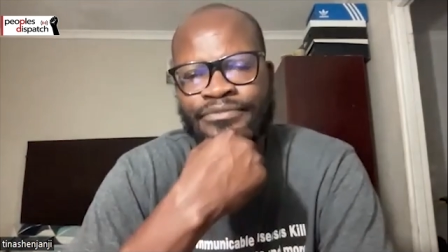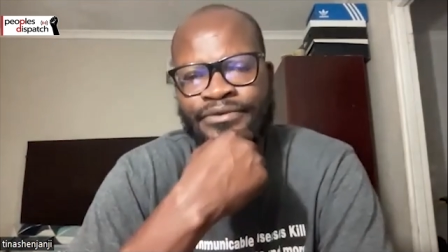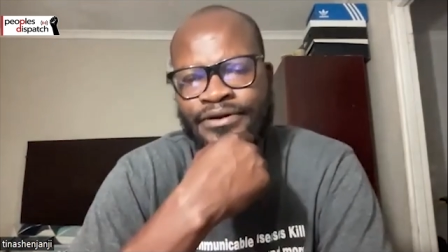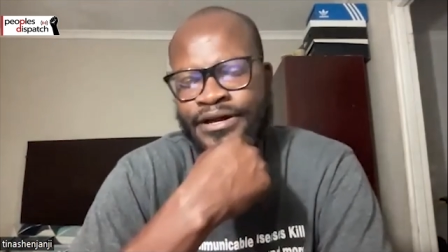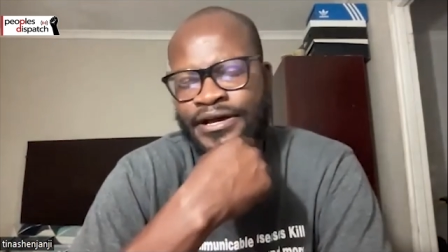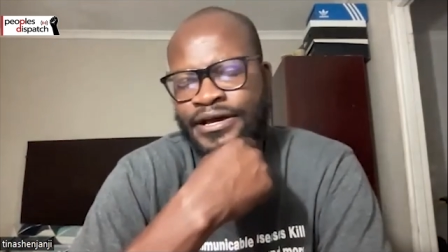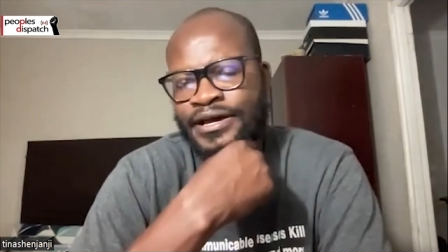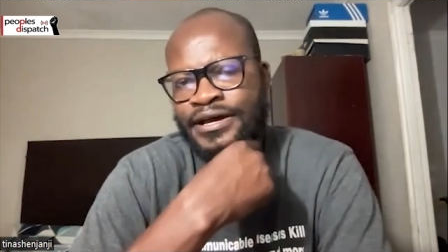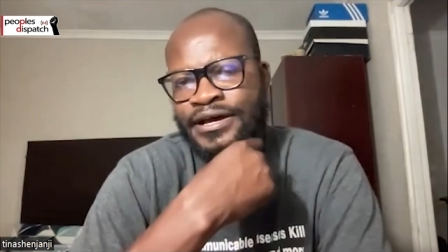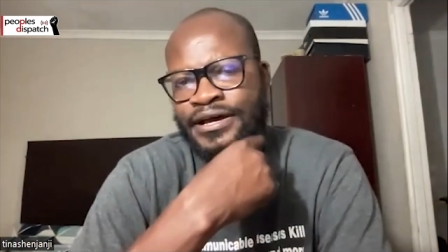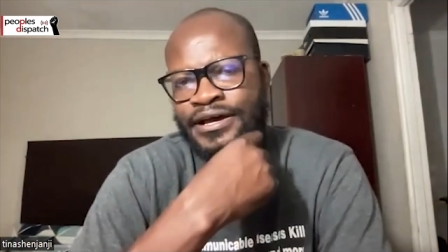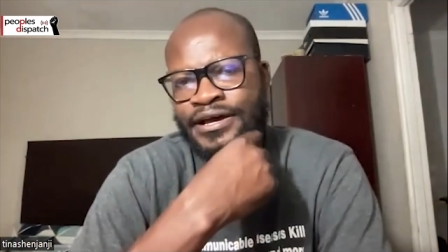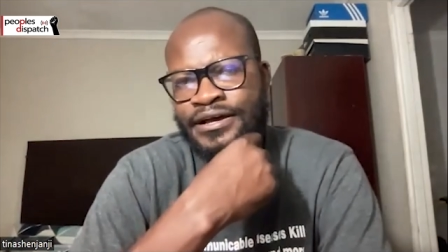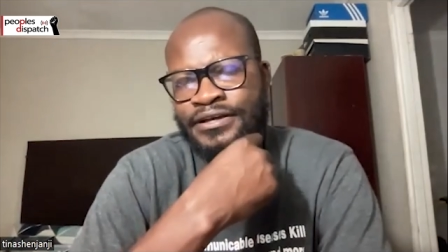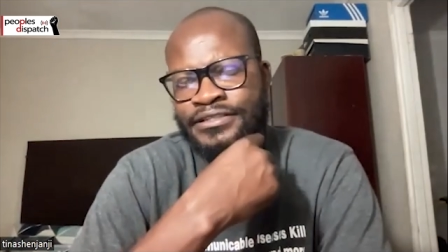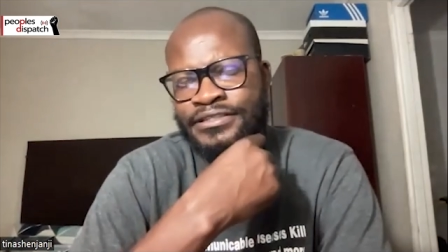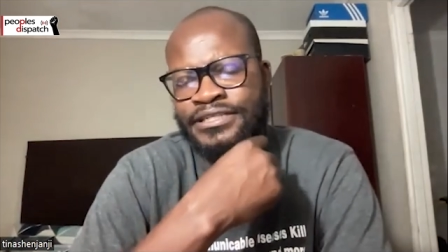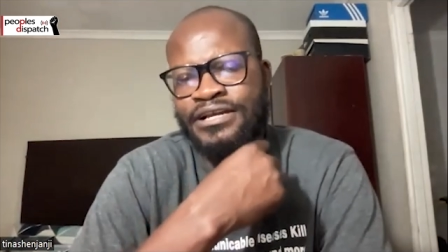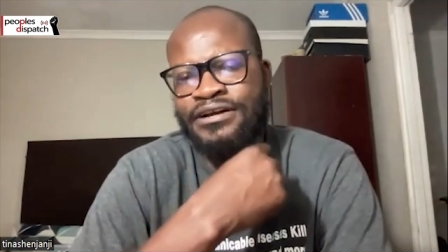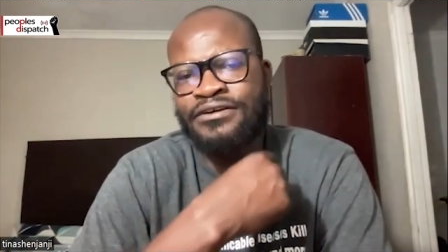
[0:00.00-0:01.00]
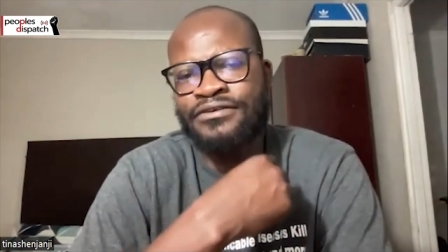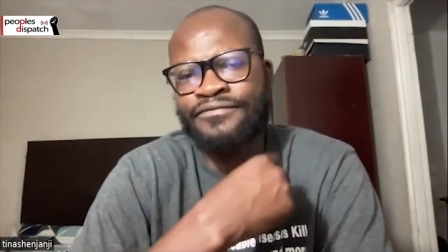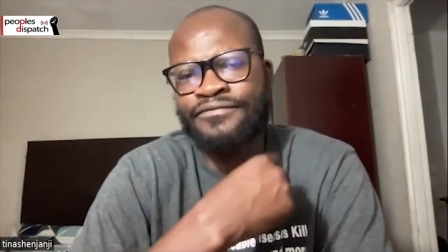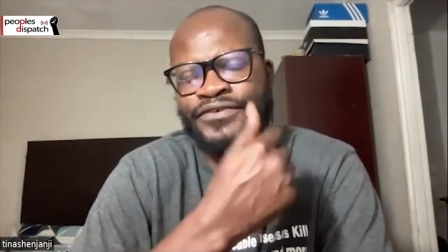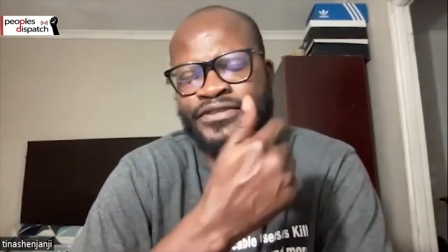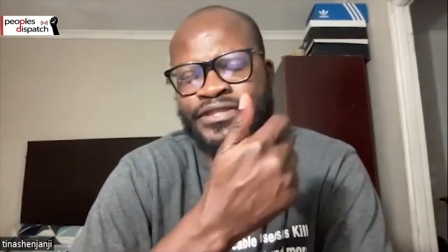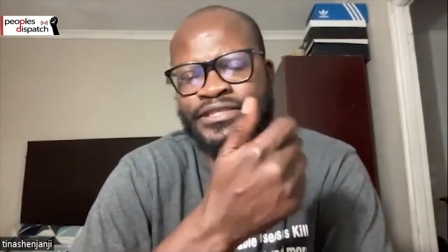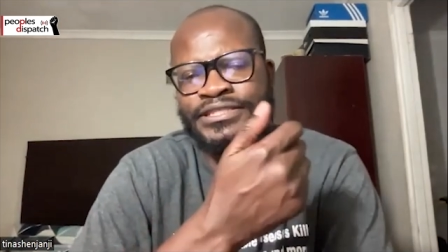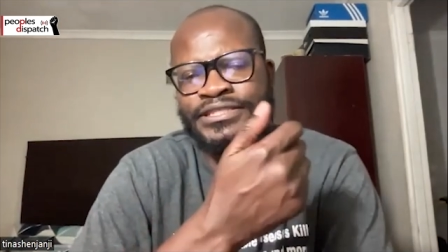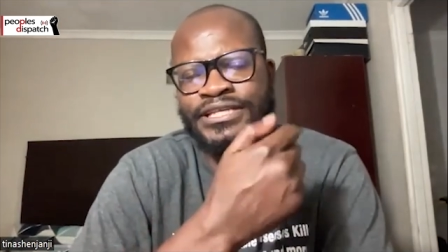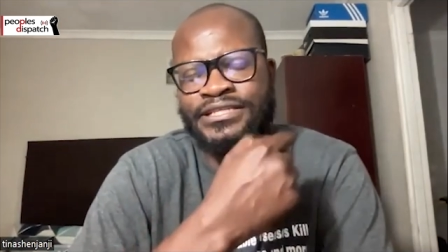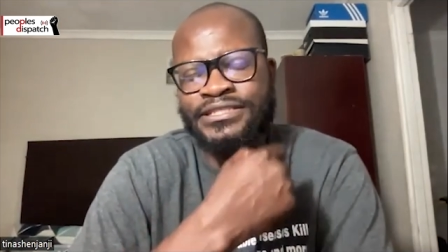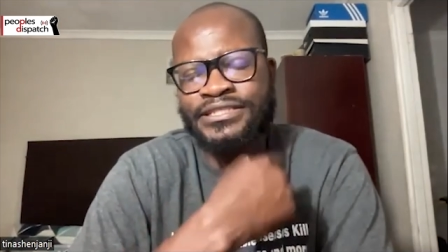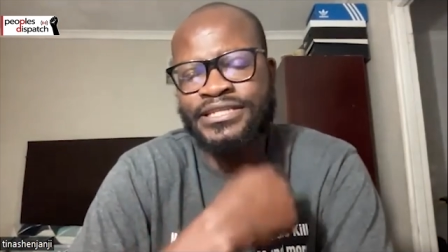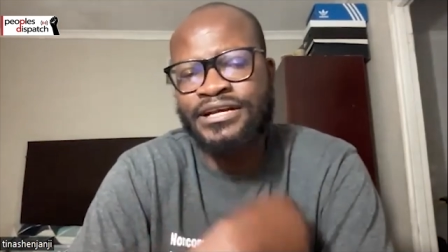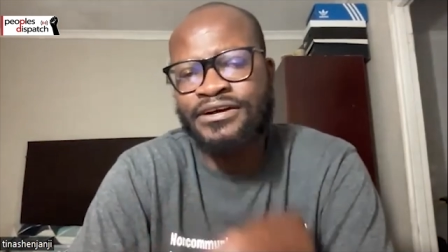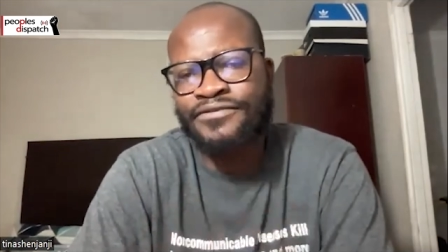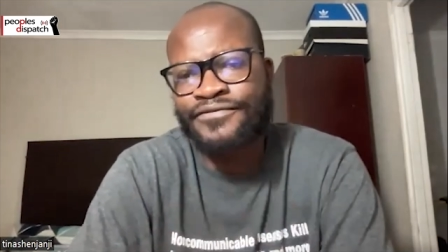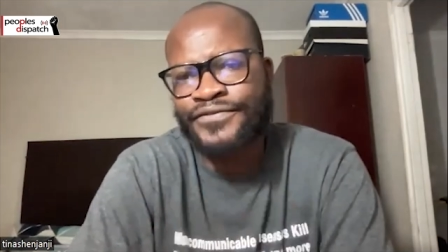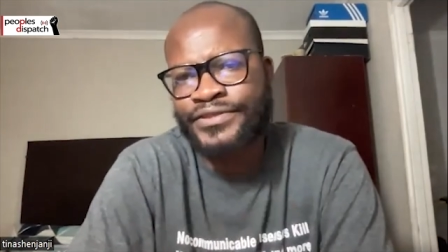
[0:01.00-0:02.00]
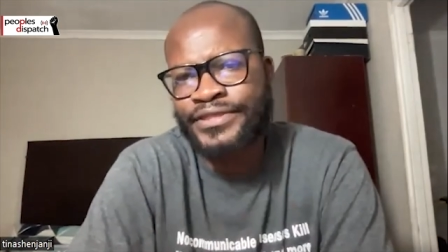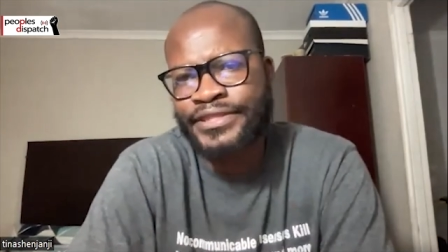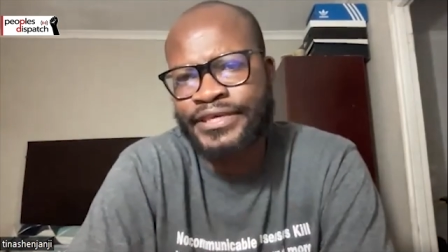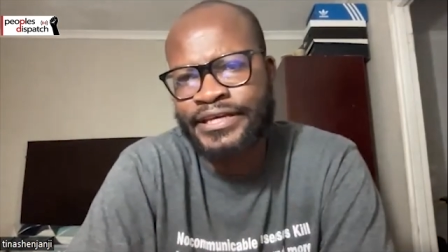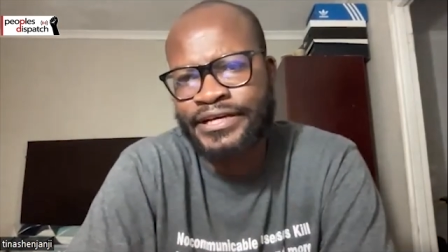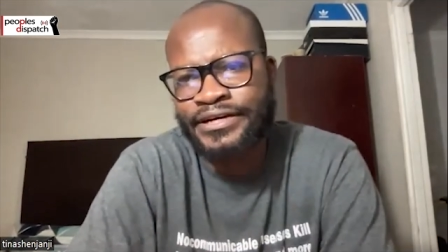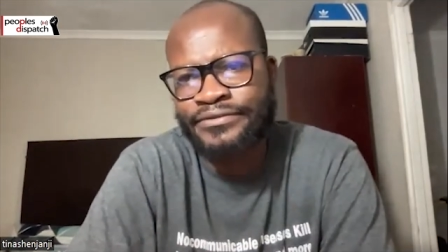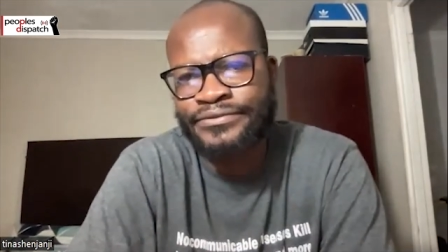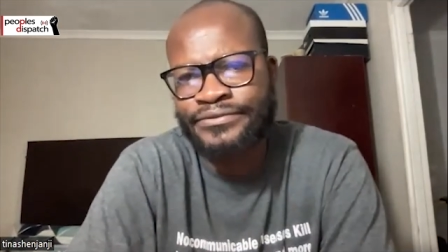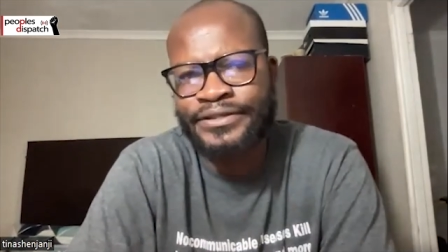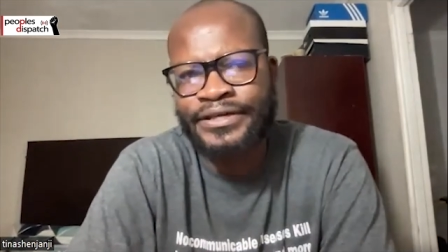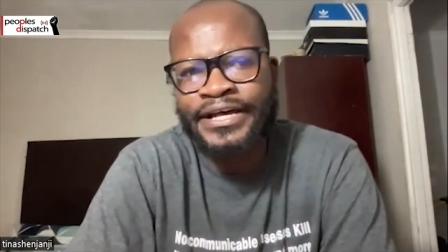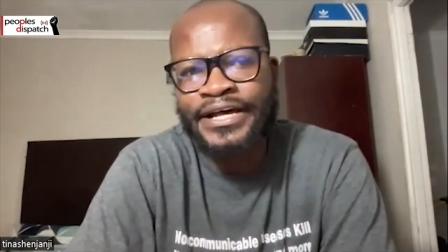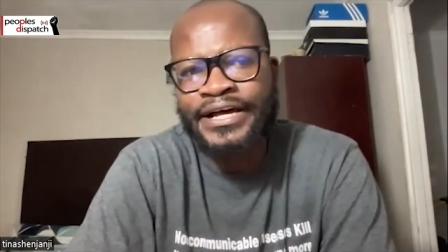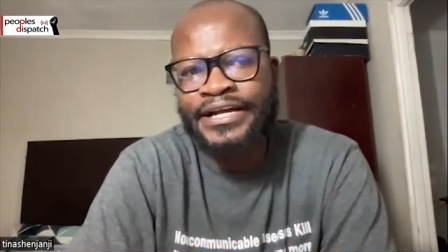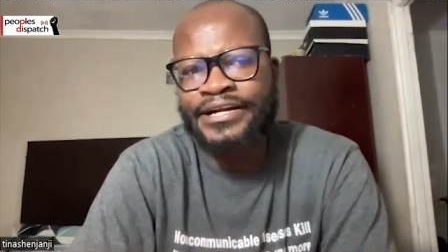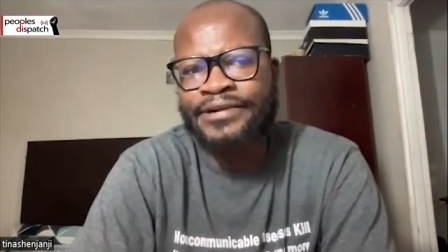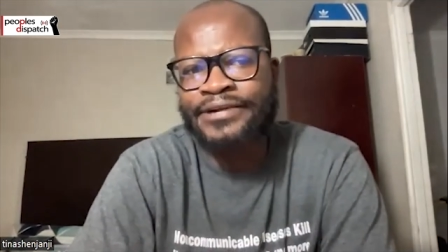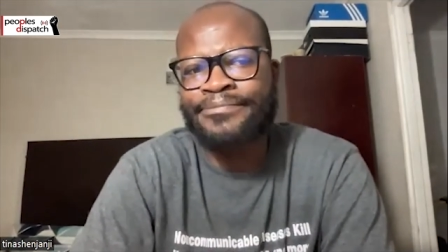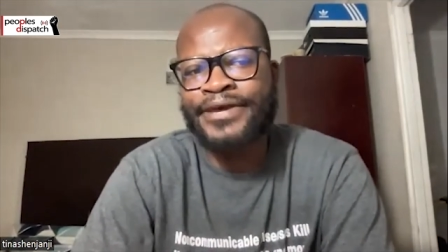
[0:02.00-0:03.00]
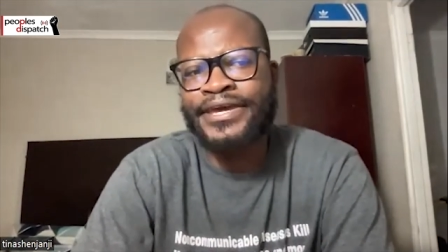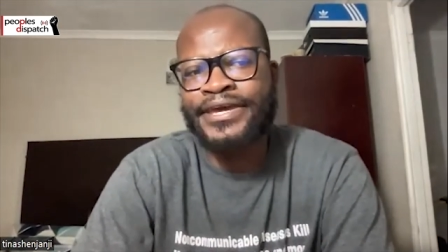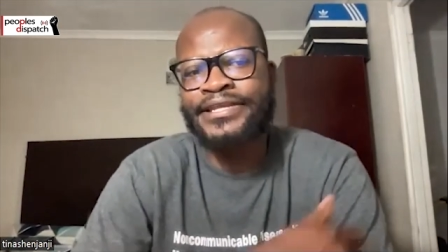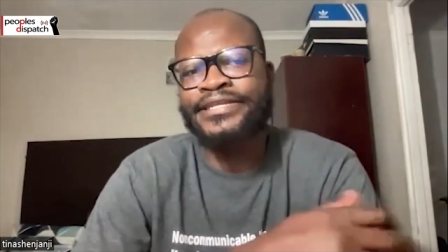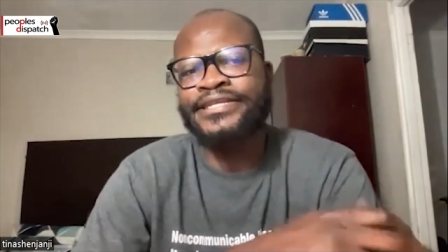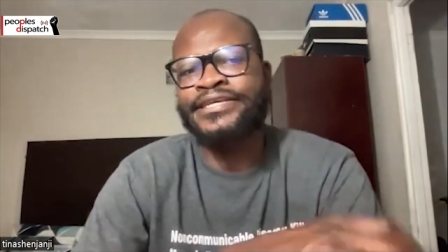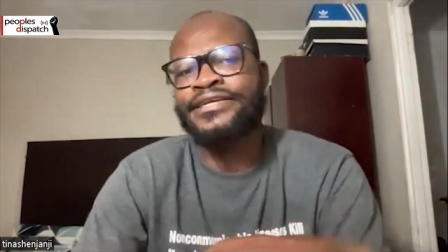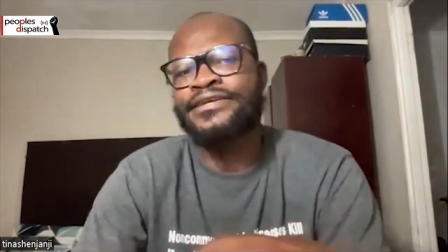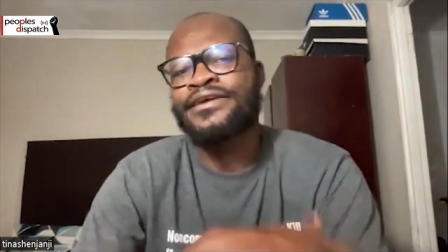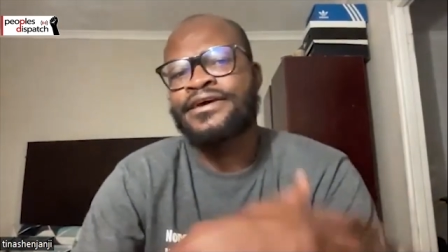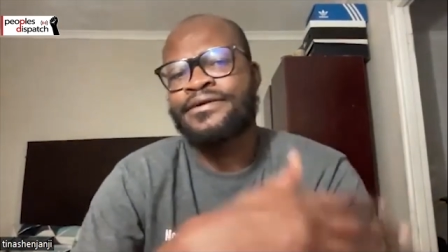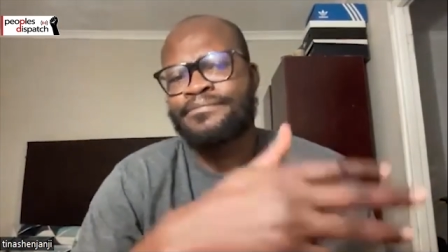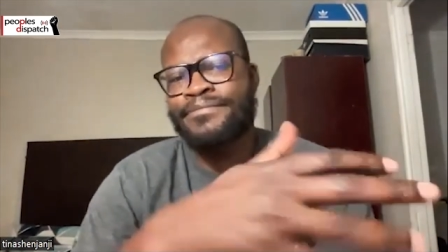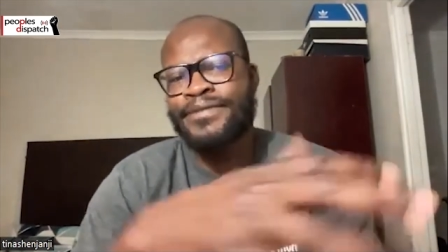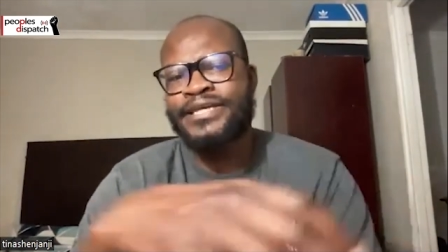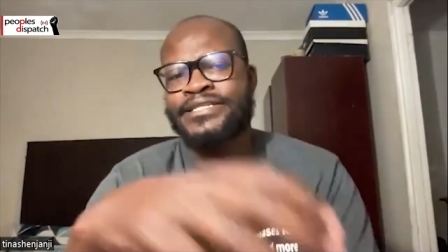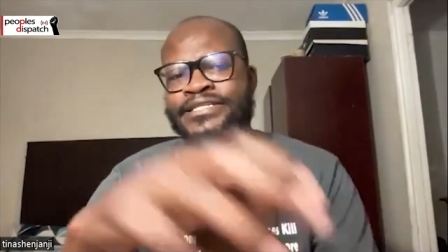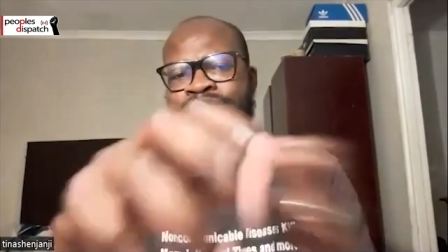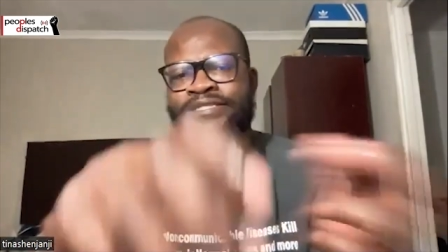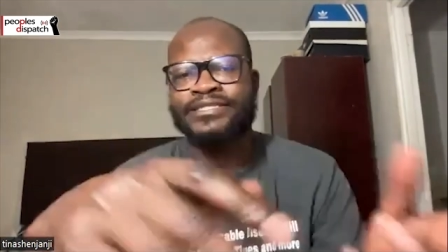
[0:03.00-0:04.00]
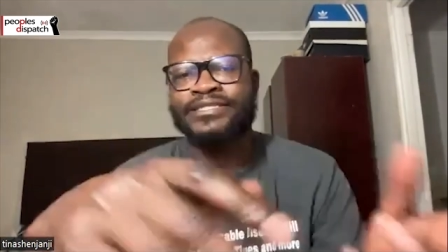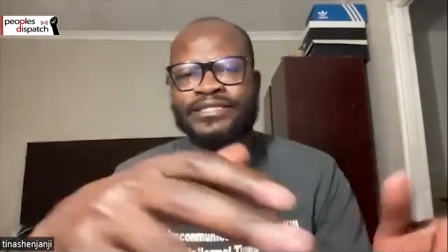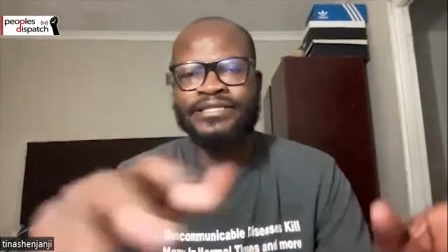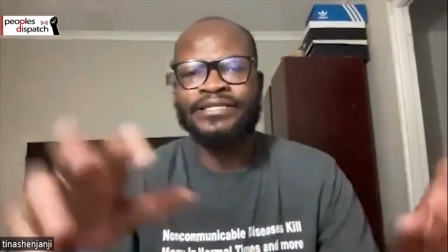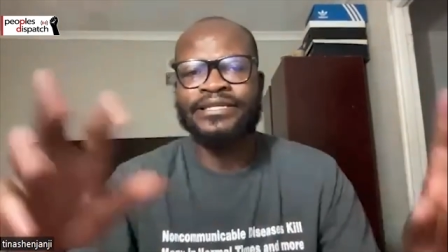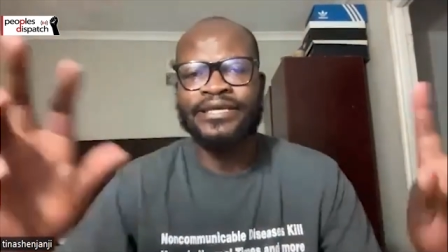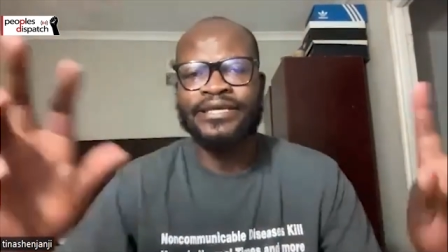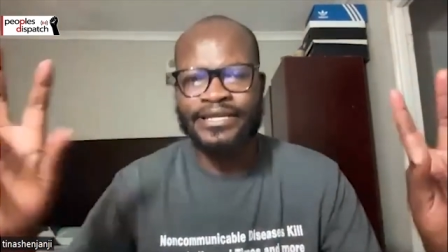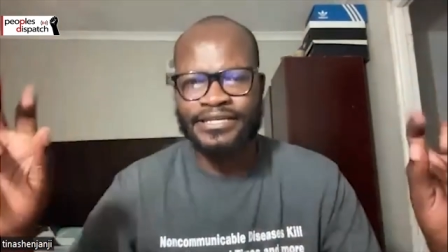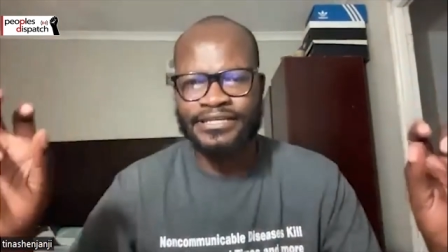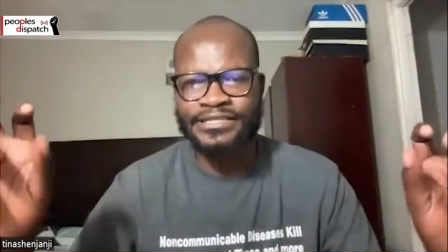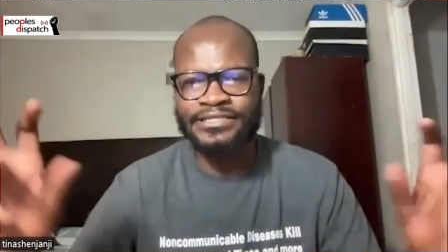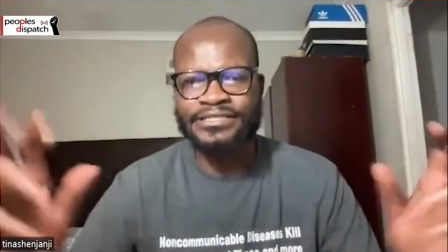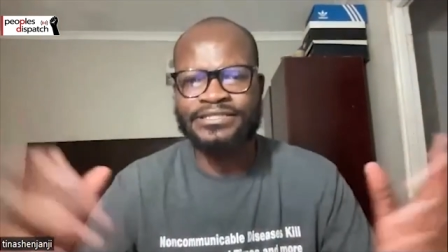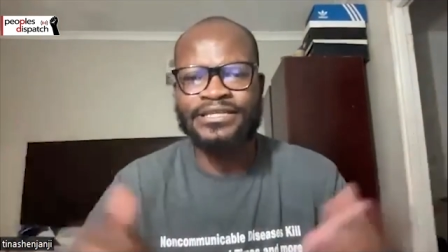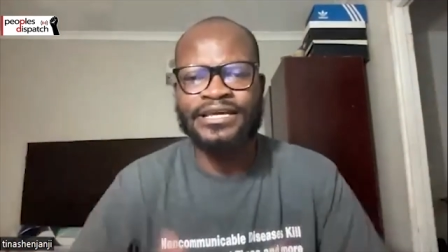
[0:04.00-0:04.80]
uh, struggle for the struggle for the health remaining medicine and,